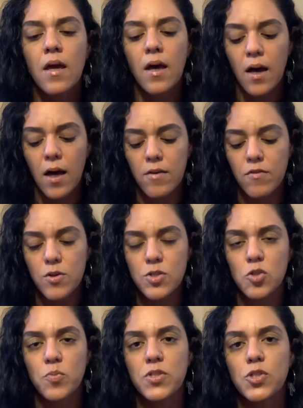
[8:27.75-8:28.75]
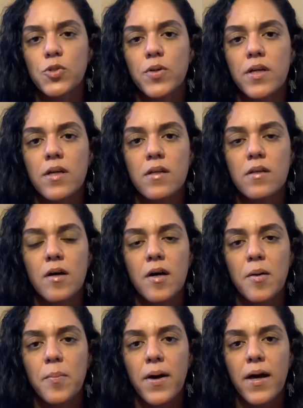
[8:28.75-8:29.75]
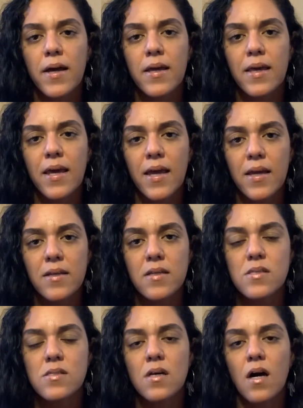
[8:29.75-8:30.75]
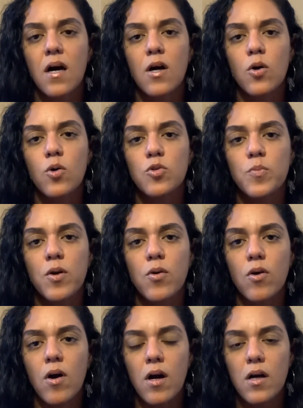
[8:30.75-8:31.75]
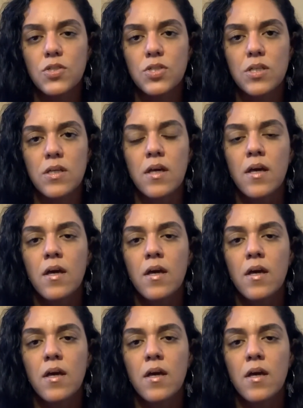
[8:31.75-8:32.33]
I've also been trained by Candace Goldman Crawl. She